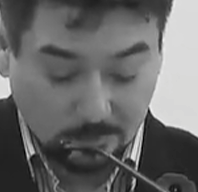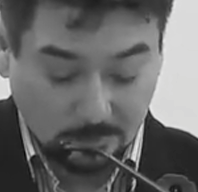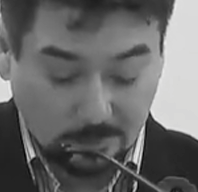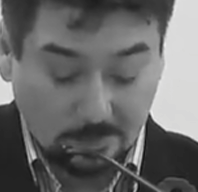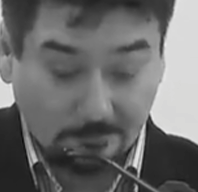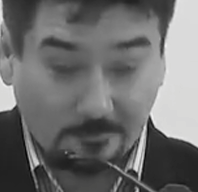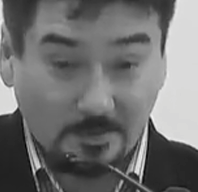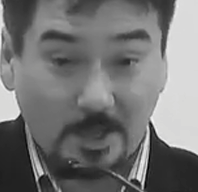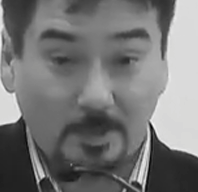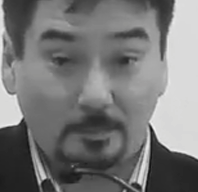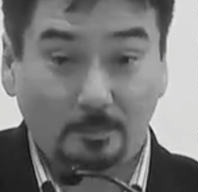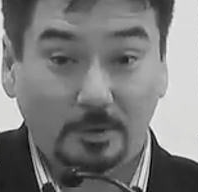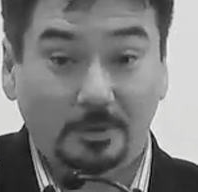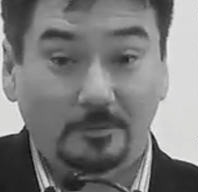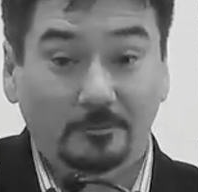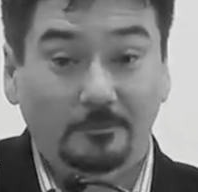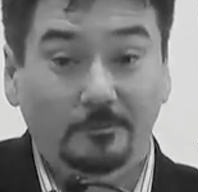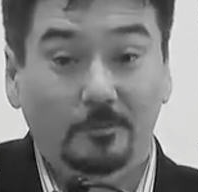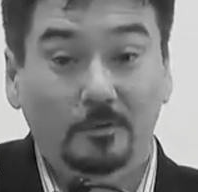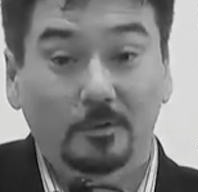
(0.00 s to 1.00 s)
A family
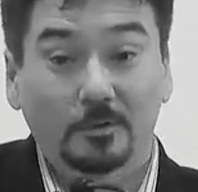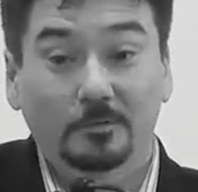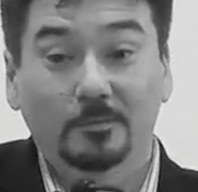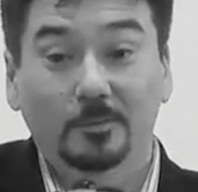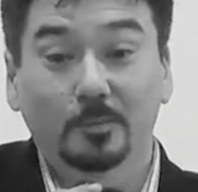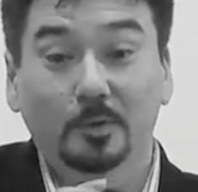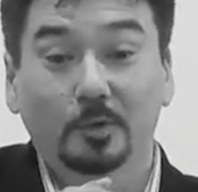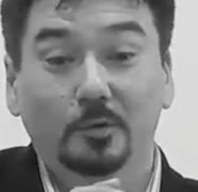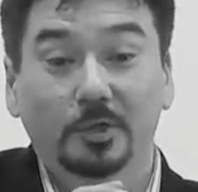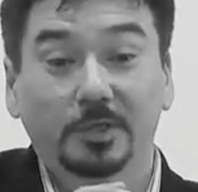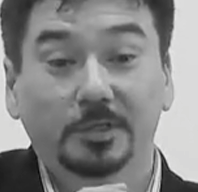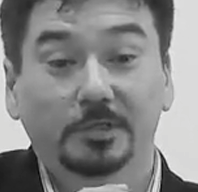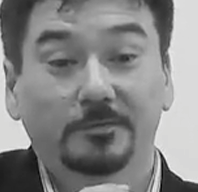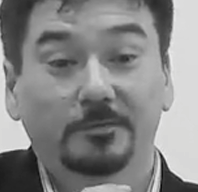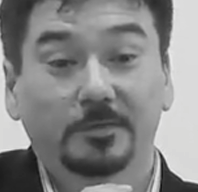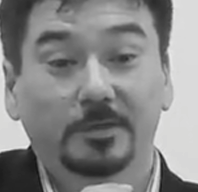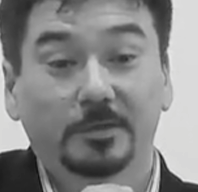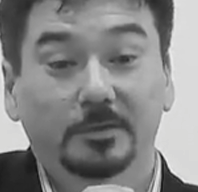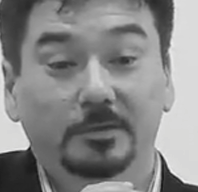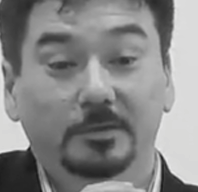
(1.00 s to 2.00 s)
of four from Grise
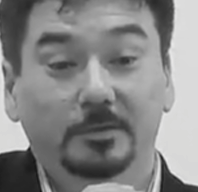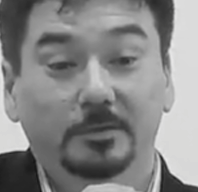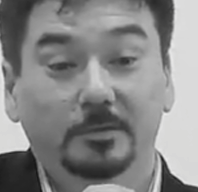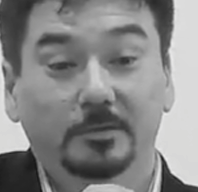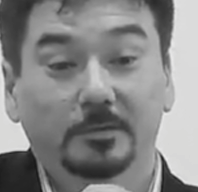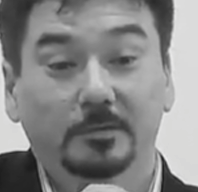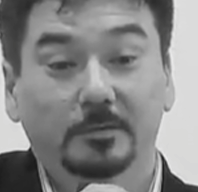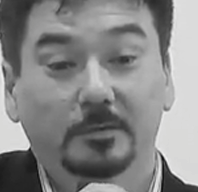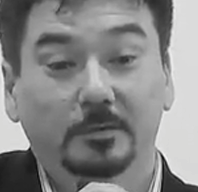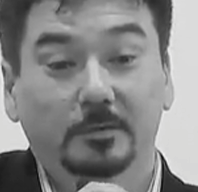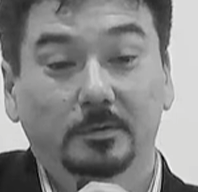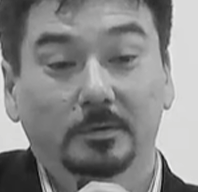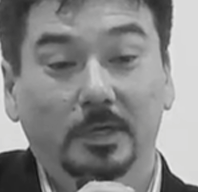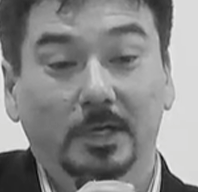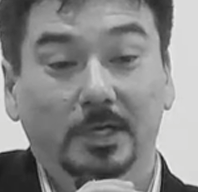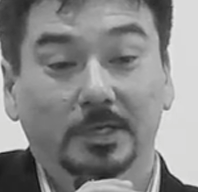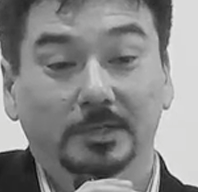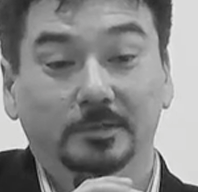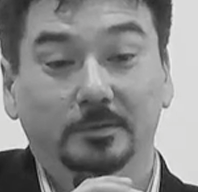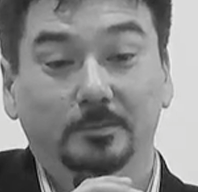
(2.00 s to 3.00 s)
Fiord
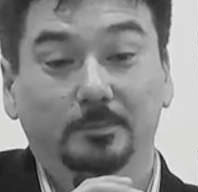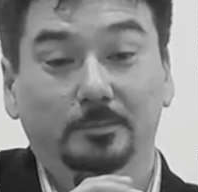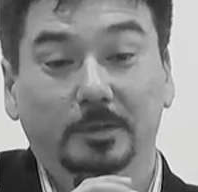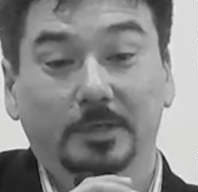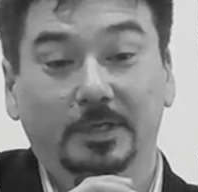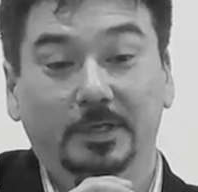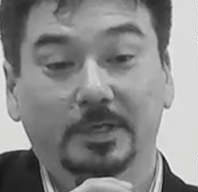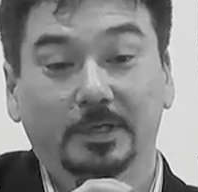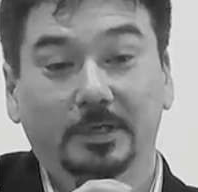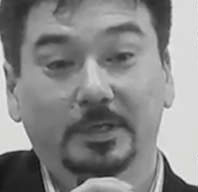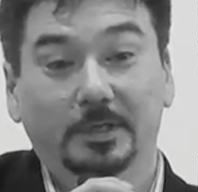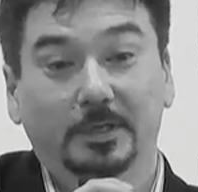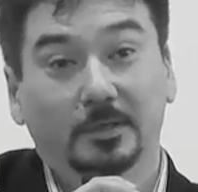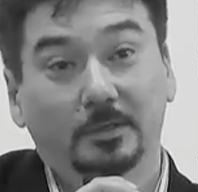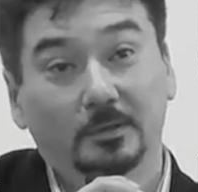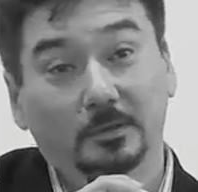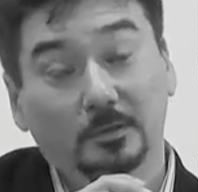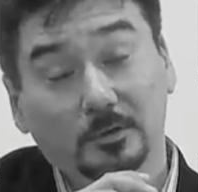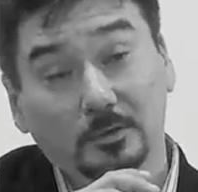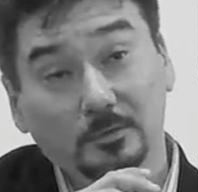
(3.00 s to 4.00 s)
has to pay
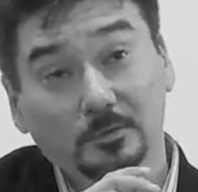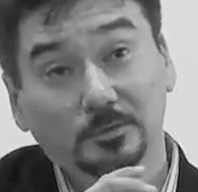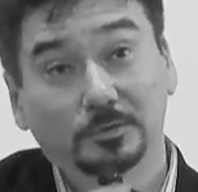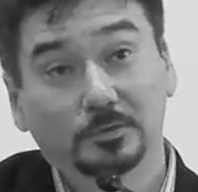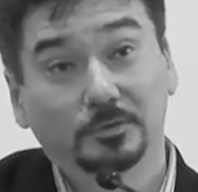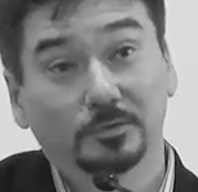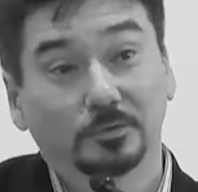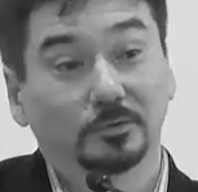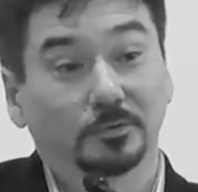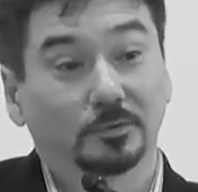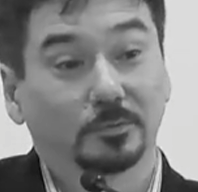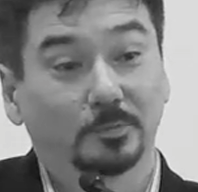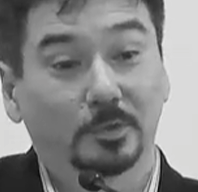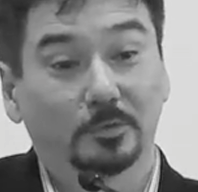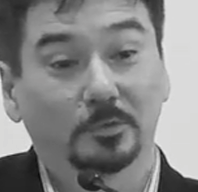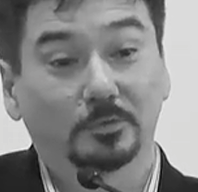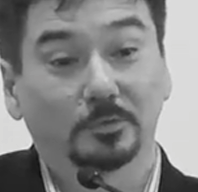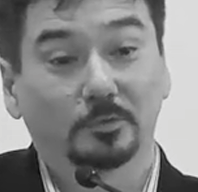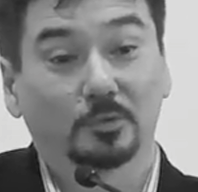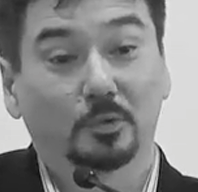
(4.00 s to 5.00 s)
close to
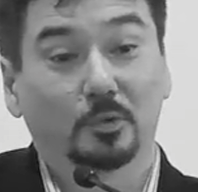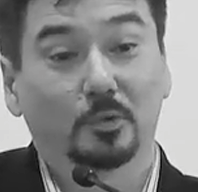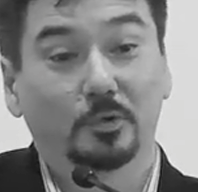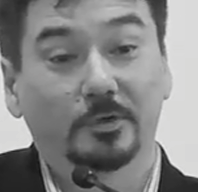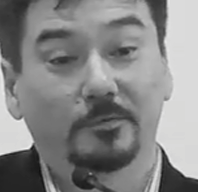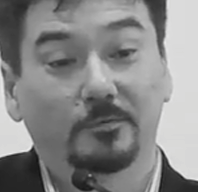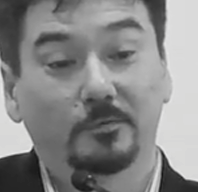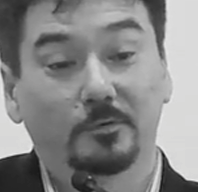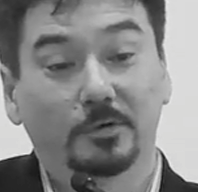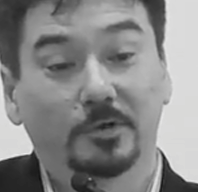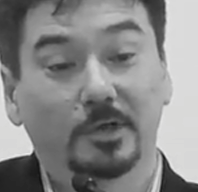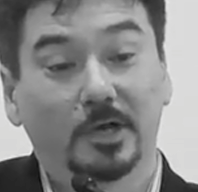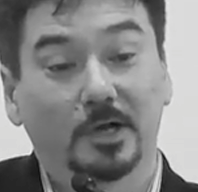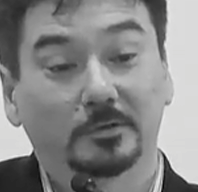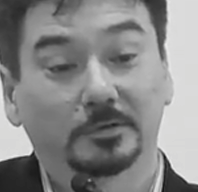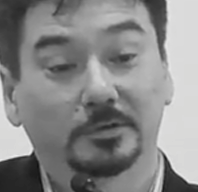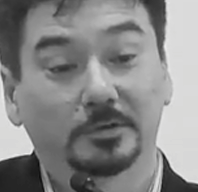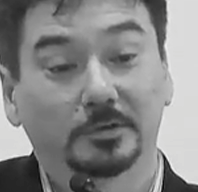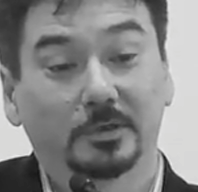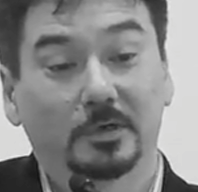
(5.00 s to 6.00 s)
about
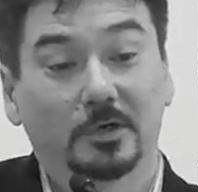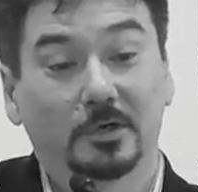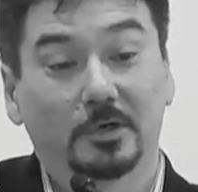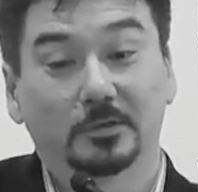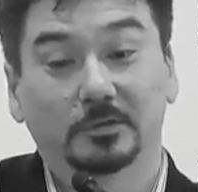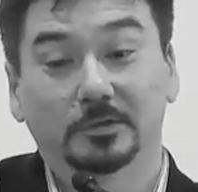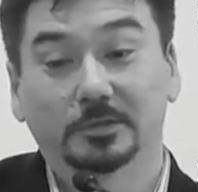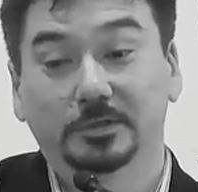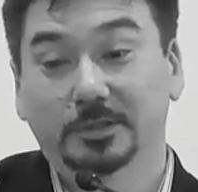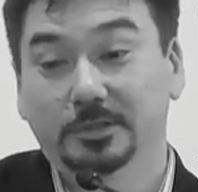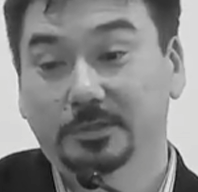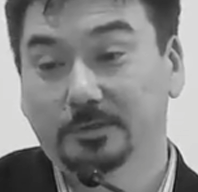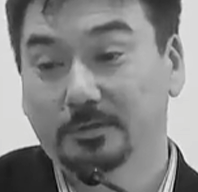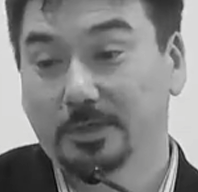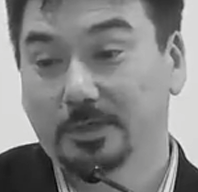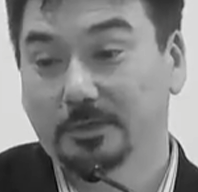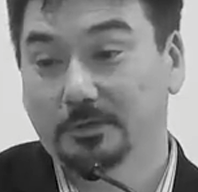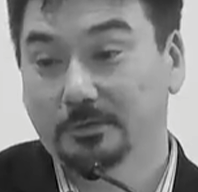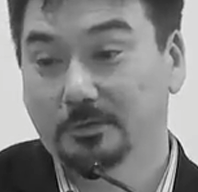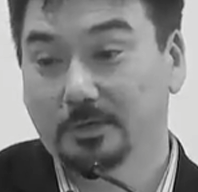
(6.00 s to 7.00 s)
$24,000 just to
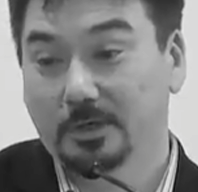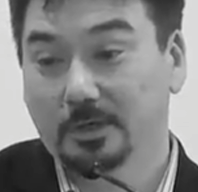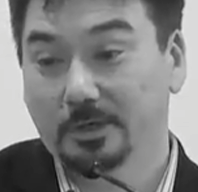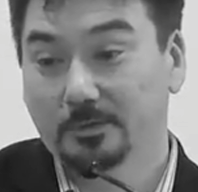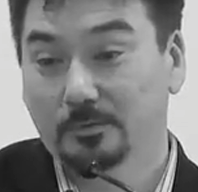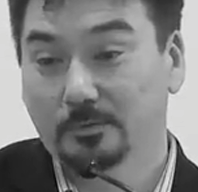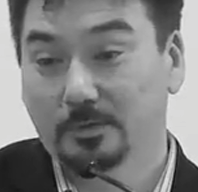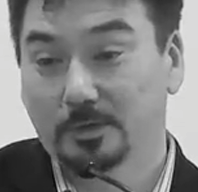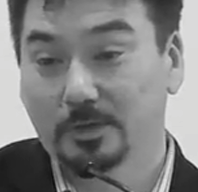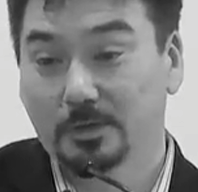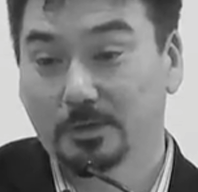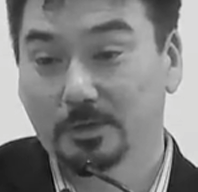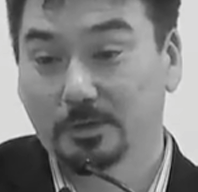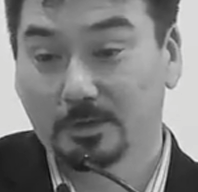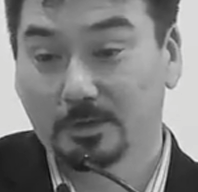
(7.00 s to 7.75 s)
get to Ottawa.